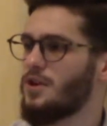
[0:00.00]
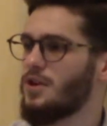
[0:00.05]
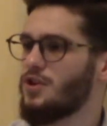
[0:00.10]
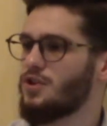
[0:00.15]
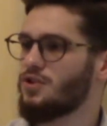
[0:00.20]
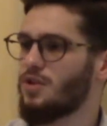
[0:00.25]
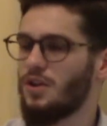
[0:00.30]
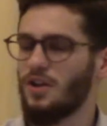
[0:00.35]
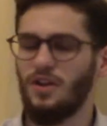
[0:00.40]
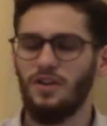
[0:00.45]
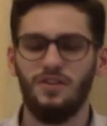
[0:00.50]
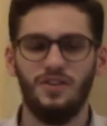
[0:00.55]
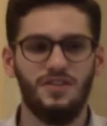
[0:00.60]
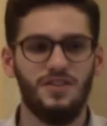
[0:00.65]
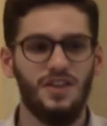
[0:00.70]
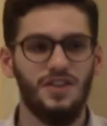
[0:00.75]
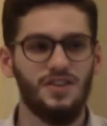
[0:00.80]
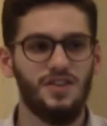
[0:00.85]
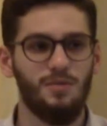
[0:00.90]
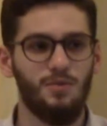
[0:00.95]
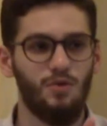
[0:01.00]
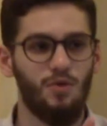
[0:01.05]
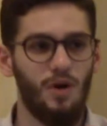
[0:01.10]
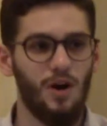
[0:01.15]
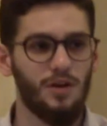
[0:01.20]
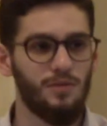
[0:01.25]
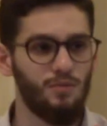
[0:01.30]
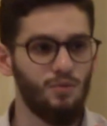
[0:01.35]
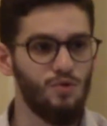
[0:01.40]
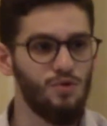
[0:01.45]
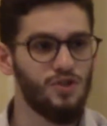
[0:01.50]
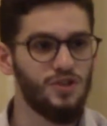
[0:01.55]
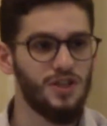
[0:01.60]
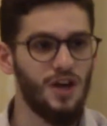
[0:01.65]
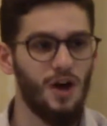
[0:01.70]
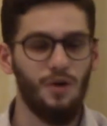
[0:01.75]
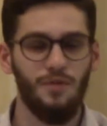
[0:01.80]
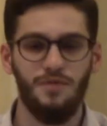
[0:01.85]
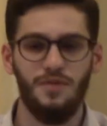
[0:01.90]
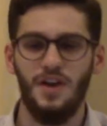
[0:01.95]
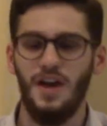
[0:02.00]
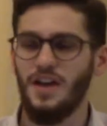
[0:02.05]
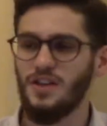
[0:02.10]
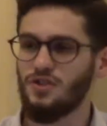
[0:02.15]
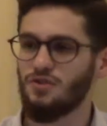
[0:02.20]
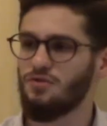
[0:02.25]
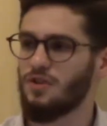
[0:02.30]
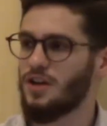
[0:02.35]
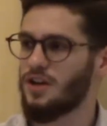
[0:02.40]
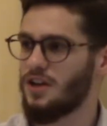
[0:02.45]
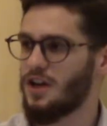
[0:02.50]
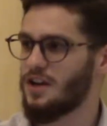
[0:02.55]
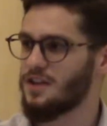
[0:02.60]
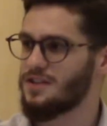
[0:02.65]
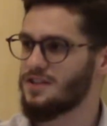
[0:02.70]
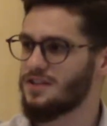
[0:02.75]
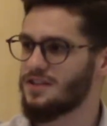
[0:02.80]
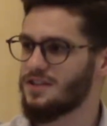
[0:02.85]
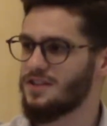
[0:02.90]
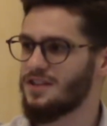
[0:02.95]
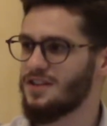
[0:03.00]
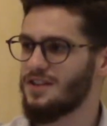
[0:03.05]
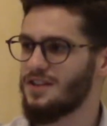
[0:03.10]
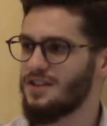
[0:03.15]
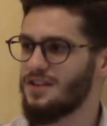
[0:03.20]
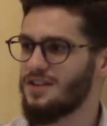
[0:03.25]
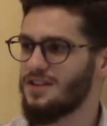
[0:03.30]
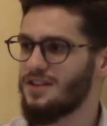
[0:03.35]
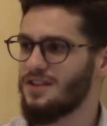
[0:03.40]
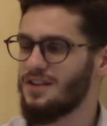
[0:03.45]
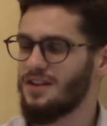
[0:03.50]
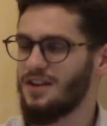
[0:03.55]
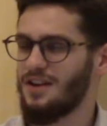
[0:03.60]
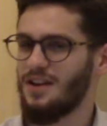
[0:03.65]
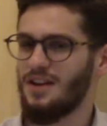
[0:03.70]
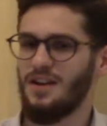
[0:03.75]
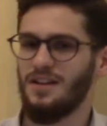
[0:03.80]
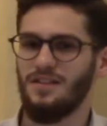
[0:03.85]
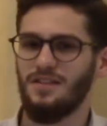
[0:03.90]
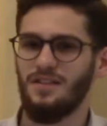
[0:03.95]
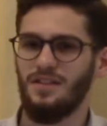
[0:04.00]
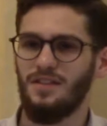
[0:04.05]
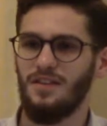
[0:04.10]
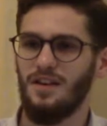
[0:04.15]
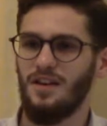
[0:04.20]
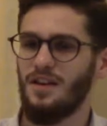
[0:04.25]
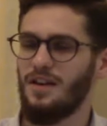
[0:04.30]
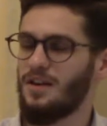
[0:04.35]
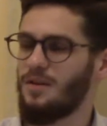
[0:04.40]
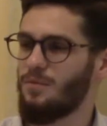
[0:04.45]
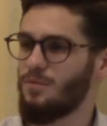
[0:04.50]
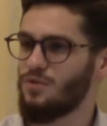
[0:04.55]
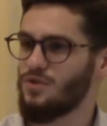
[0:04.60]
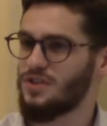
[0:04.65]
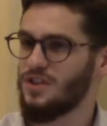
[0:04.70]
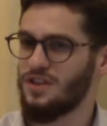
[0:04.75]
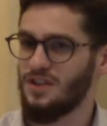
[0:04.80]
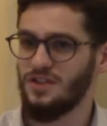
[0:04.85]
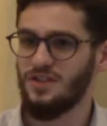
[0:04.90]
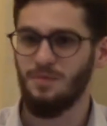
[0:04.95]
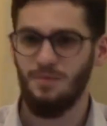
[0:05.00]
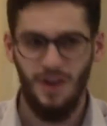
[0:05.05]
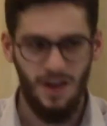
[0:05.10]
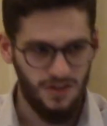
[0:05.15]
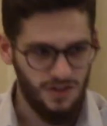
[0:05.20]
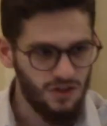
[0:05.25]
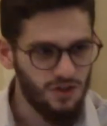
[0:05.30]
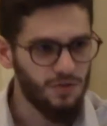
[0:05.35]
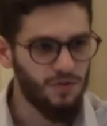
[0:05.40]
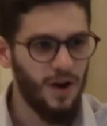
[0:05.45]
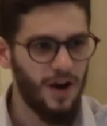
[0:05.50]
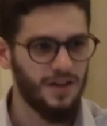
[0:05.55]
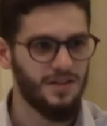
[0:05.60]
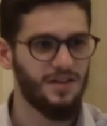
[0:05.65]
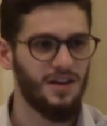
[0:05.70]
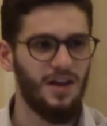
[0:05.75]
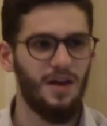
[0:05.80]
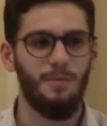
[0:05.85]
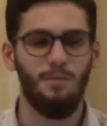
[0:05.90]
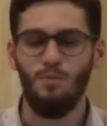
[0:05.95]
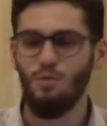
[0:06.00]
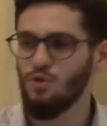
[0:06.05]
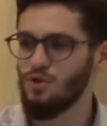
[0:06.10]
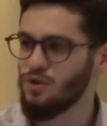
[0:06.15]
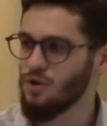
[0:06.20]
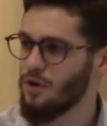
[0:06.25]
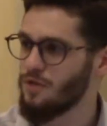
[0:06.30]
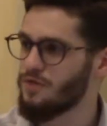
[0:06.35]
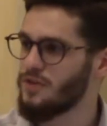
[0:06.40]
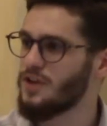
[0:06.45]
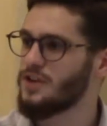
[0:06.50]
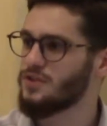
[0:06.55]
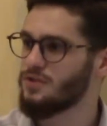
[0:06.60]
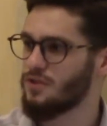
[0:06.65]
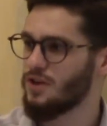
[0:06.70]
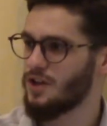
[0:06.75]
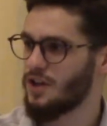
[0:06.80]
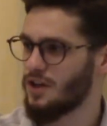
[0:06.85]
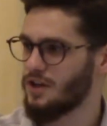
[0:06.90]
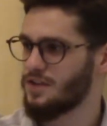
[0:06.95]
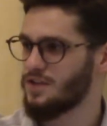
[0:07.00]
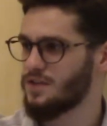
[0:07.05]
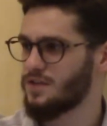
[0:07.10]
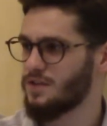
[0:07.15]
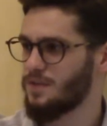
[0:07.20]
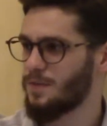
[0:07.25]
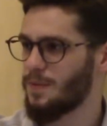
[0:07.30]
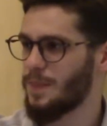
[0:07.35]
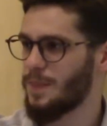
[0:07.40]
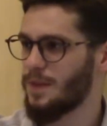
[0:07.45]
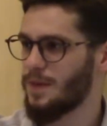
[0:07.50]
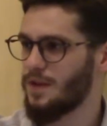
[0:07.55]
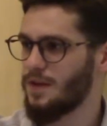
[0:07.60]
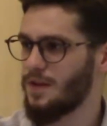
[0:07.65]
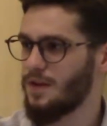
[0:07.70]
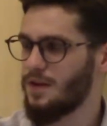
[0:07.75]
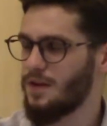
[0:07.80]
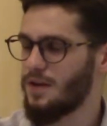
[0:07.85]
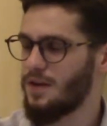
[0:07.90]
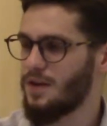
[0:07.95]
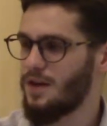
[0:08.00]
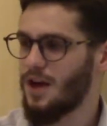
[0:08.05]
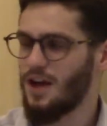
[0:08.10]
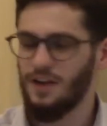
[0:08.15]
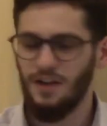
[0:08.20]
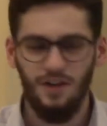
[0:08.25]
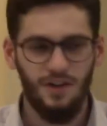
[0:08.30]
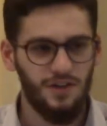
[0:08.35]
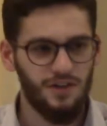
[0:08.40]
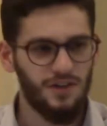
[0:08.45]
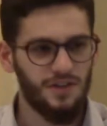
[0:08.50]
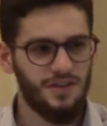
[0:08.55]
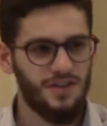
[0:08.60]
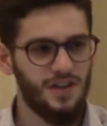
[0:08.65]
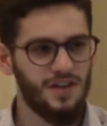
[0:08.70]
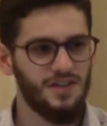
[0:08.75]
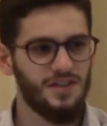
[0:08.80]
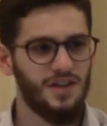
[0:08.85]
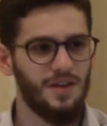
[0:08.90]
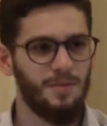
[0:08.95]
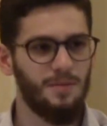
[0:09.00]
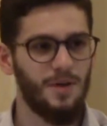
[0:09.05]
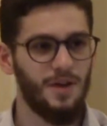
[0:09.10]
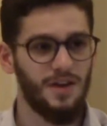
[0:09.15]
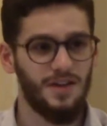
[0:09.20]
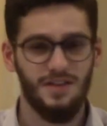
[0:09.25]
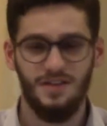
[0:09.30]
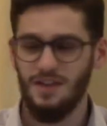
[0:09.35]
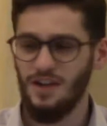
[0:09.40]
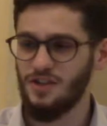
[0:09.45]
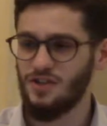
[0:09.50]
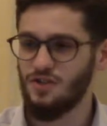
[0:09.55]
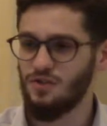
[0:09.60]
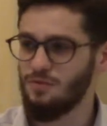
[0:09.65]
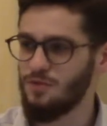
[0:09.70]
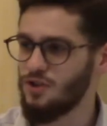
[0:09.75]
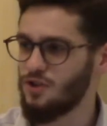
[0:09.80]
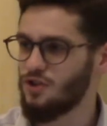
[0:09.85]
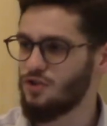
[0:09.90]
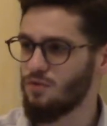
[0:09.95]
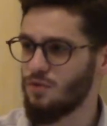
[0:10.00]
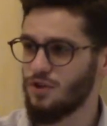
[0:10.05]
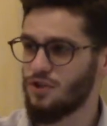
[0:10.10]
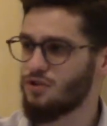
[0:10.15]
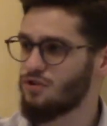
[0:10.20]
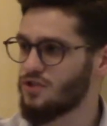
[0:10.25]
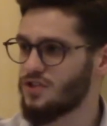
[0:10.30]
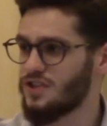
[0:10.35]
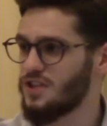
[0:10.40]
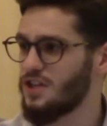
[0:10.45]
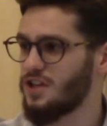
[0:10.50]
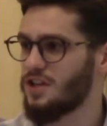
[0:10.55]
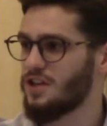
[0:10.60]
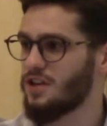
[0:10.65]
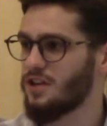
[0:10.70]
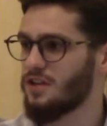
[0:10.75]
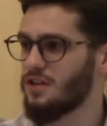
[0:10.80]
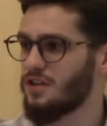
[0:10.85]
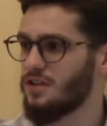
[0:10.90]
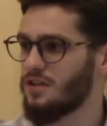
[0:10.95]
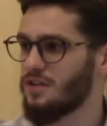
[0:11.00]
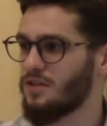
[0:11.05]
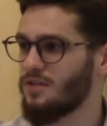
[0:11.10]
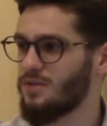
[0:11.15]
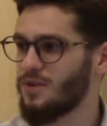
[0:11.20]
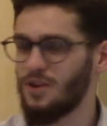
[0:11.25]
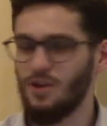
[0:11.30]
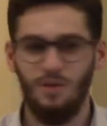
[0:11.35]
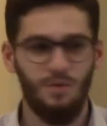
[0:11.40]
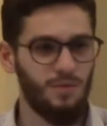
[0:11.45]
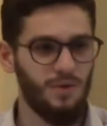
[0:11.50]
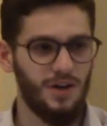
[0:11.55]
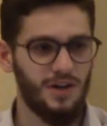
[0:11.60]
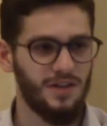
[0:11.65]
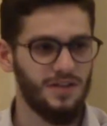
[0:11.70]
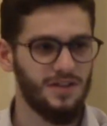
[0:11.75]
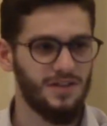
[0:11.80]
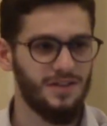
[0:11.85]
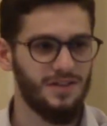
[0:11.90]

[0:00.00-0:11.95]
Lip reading: So Al-Khidir tells him, "You are Musa of the Israelites." And Musa tells him, "Yes, correct, I am Musa of the Israelites." And Al-Khidir tells him, "It is nice to meet you. What you're seeking? What do you want?"